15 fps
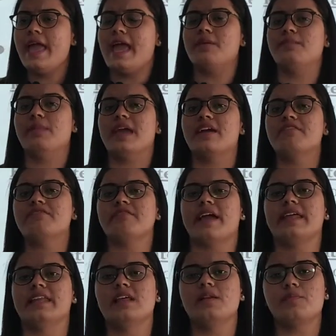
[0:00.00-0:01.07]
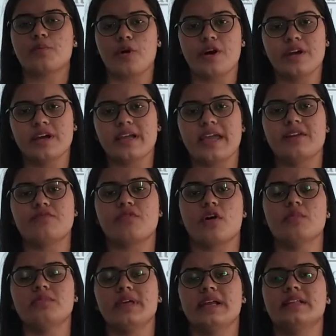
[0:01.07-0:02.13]
and make a final product, and
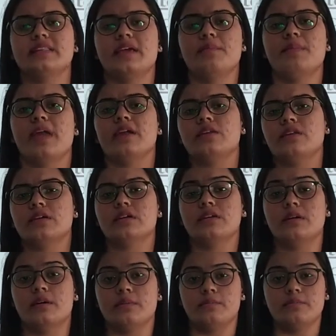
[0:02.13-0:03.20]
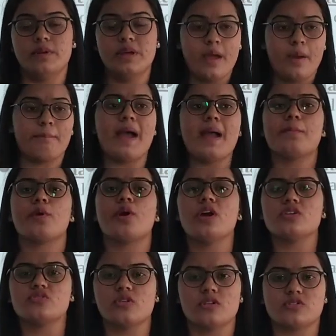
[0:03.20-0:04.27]
from that they make
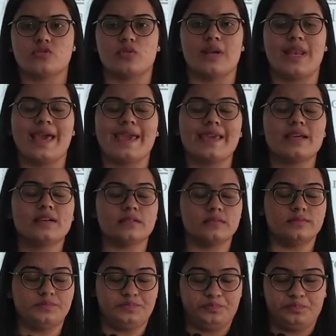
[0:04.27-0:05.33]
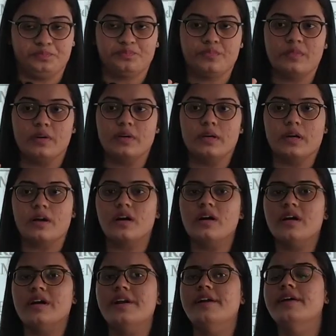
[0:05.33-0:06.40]
byproducts also, like
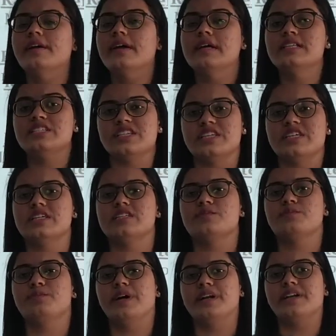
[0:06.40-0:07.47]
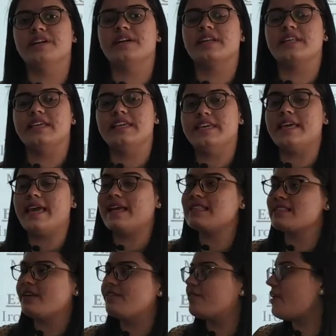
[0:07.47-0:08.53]
curd, cheese, butter, ghee,
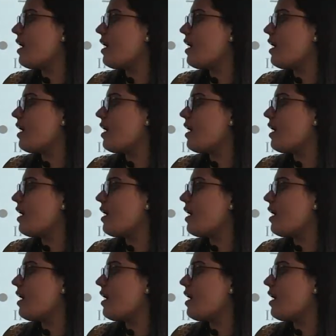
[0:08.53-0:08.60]
etc.